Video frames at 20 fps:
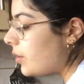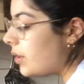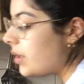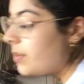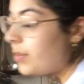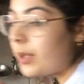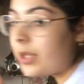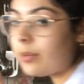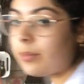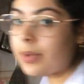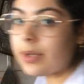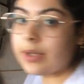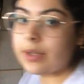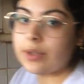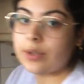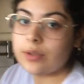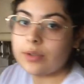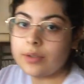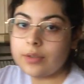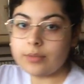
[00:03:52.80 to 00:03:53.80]
it's been
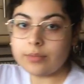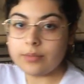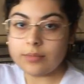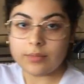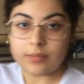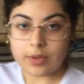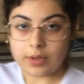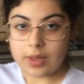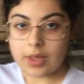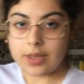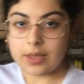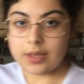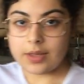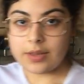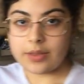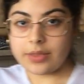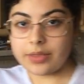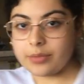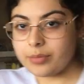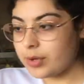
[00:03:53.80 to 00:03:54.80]
about
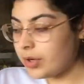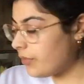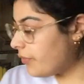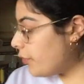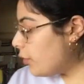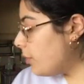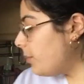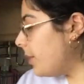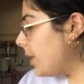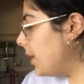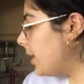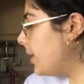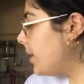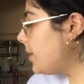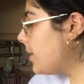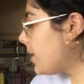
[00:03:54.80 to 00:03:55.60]
3 or 4 minutes.